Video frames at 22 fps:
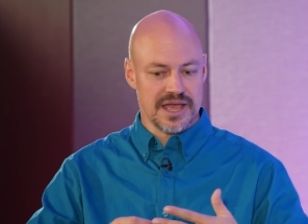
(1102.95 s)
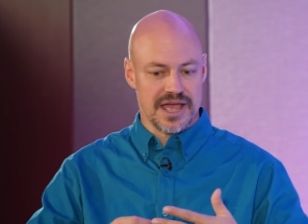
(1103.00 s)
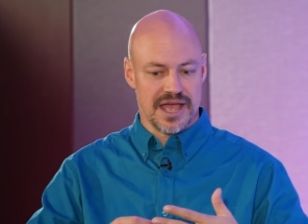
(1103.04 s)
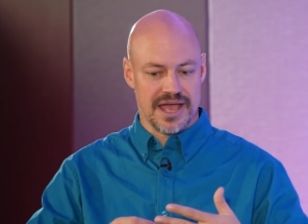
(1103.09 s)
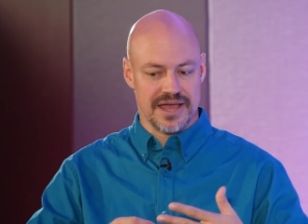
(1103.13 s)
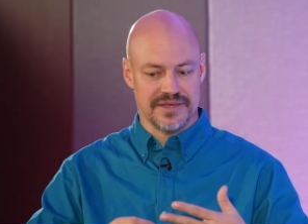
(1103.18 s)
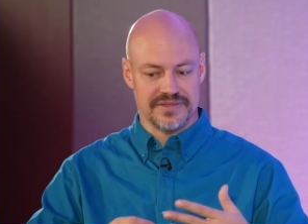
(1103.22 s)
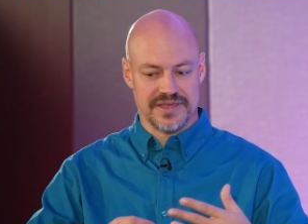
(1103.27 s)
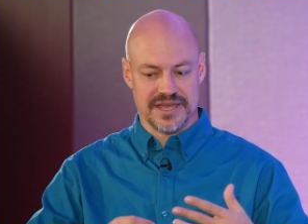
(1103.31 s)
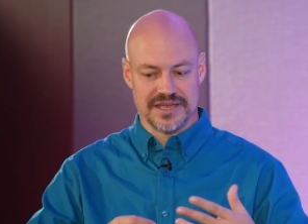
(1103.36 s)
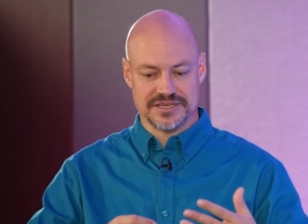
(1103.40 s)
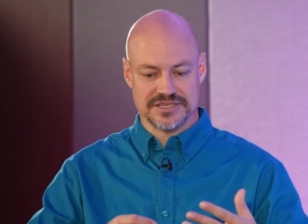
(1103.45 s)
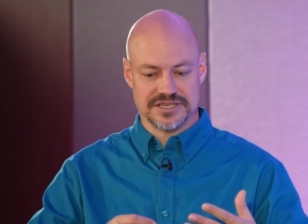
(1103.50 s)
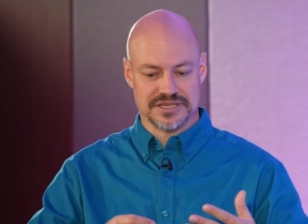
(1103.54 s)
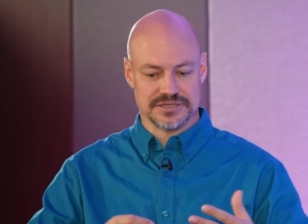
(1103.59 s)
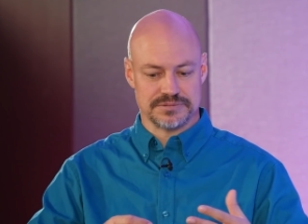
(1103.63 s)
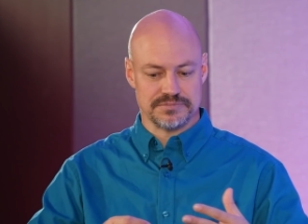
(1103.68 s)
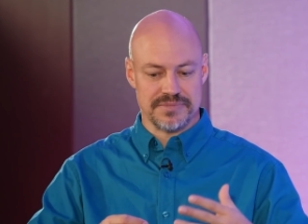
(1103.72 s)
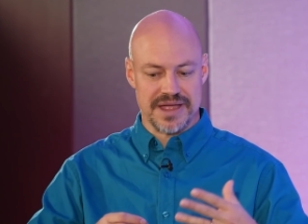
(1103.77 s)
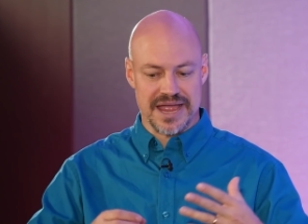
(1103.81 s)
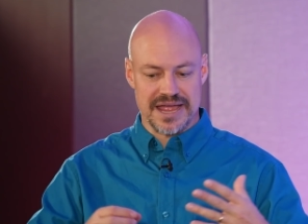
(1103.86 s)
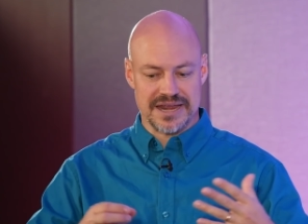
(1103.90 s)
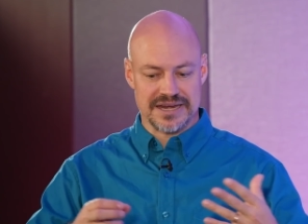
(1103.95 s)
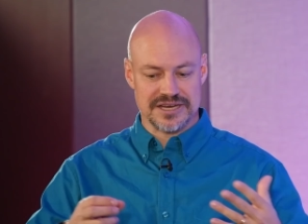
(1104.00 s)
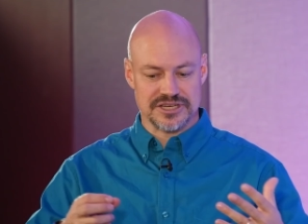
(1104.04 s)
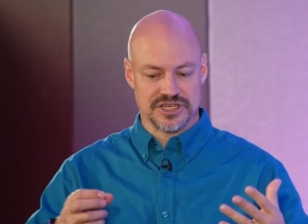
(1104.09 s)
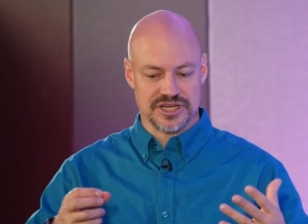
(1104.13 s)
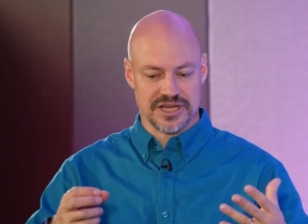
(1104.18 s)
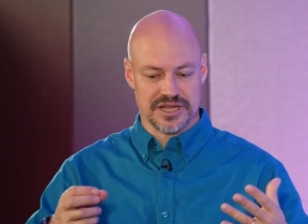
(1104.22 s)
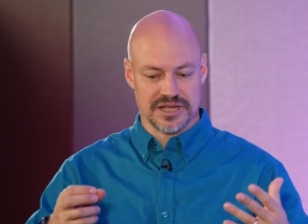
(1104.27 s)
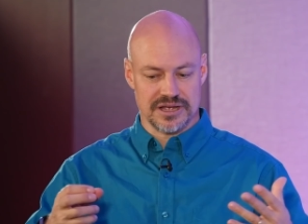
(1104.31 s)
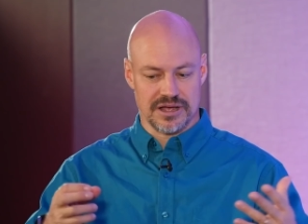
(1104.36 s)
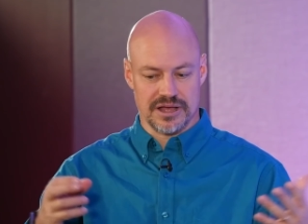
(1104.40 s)
and then just
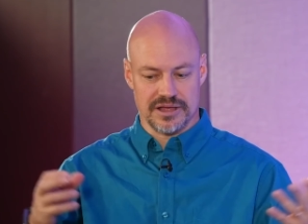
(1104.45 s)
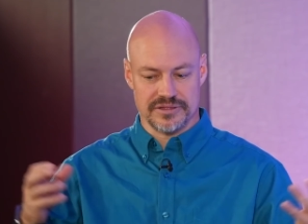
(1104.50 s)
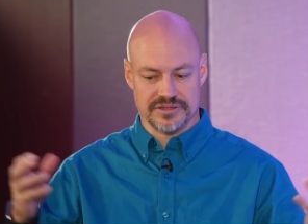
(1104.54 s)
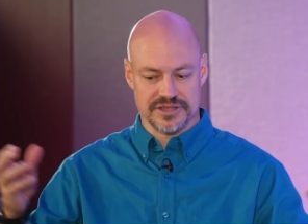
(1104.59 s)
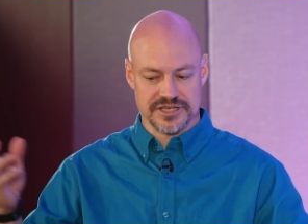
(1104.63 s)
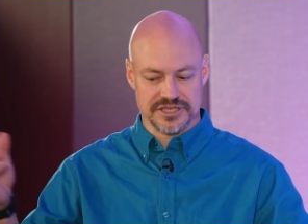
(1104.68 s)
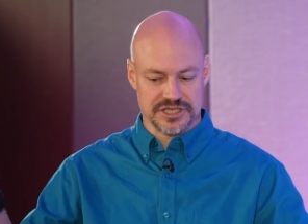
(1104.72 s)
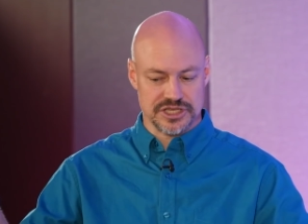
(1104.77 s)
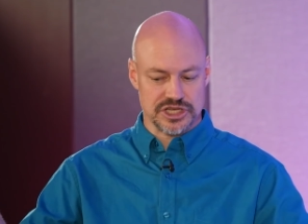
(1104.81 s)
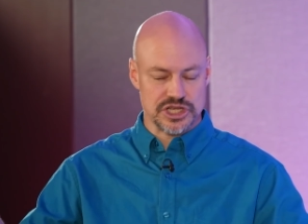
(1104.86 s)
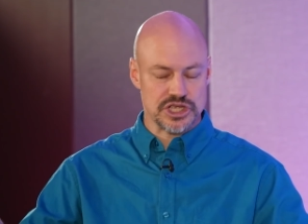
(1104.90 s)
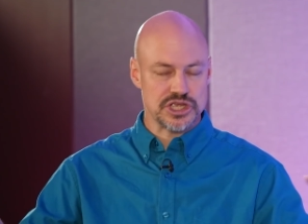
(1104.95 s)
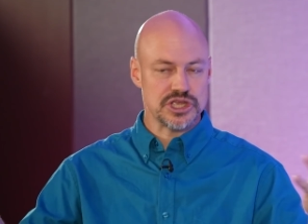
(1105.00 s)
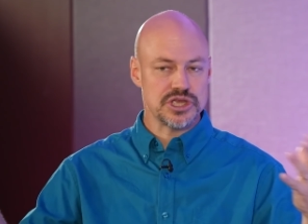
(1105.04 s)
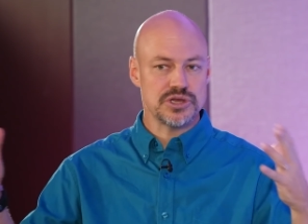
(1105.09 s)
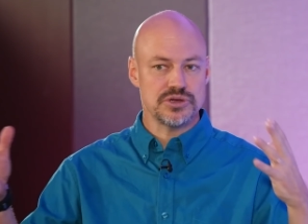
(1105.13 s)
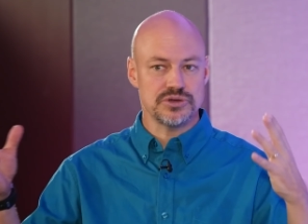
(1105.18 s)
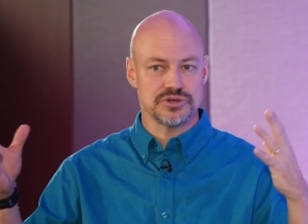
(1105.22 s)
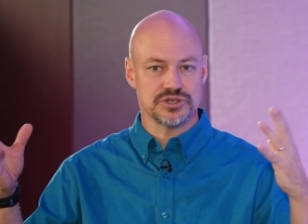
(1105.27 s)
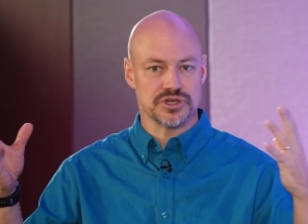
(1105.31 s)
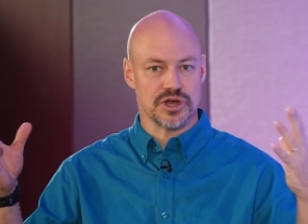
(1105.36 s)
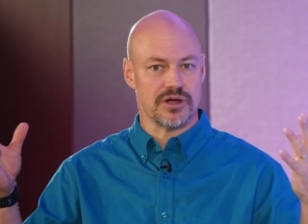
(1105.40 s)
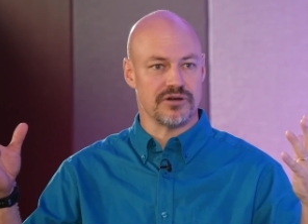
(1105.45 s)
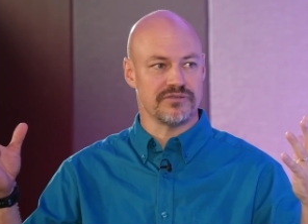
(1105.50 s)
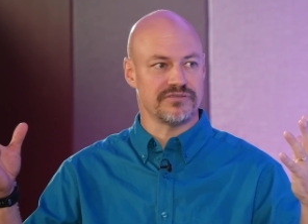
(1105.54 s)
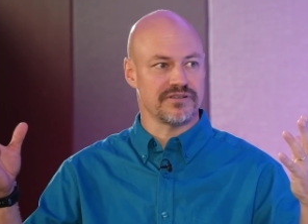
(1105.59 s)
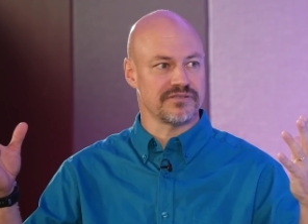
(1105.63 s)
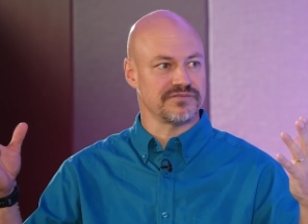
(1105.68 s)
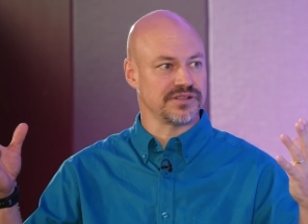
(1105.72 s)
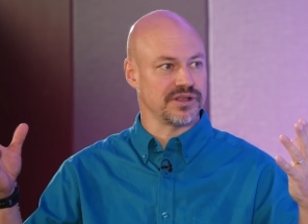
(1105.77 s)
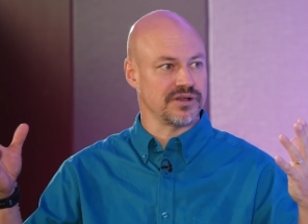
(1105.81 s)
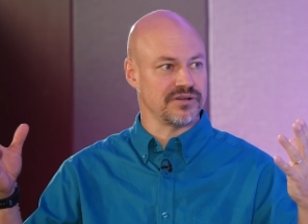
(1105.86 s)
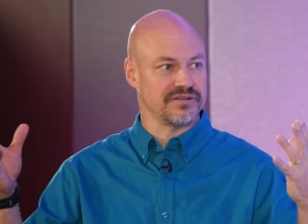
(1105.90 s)
managing this huge
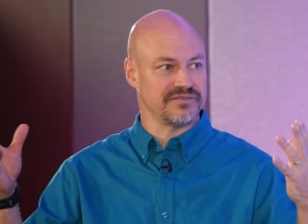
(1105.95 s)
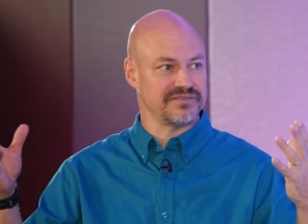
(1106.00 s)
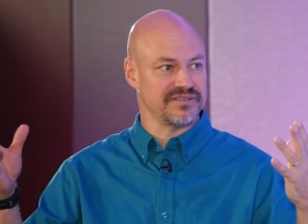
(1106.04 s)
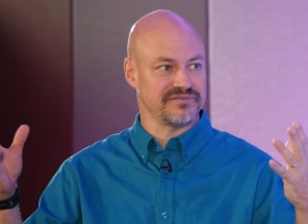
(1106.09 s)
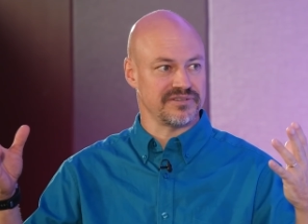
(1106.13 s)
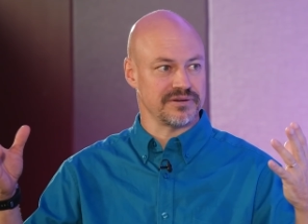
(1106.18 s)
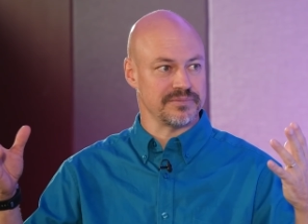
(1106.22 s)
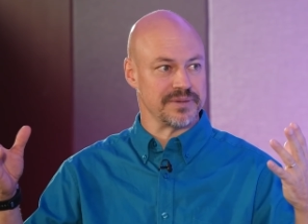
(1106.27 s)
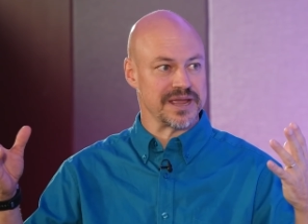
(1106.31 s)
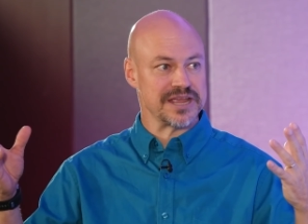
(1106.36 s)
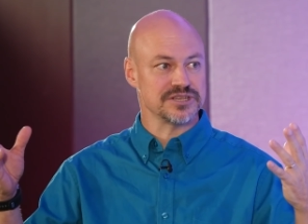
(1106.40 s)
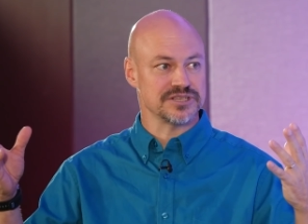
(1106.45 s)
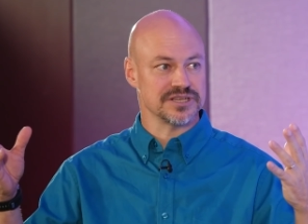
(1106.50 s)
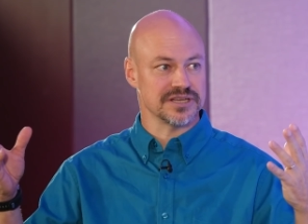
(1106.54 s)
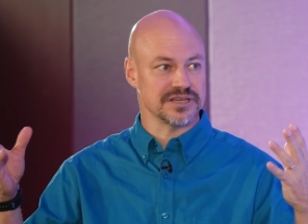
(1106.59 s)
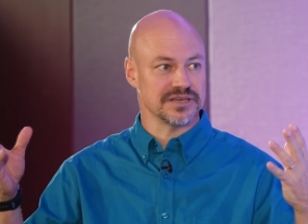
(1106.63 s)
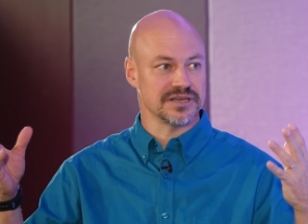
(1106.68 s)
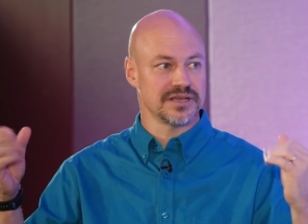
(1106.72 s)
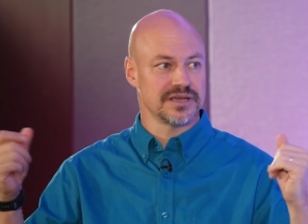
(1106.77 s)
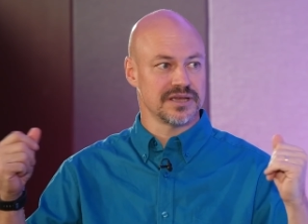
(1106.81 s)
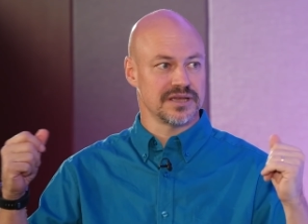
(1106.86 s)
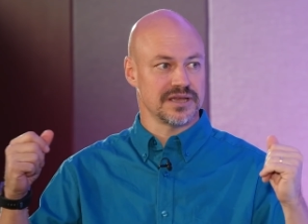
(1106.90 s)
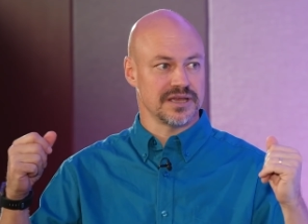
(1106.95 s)
overflow of information.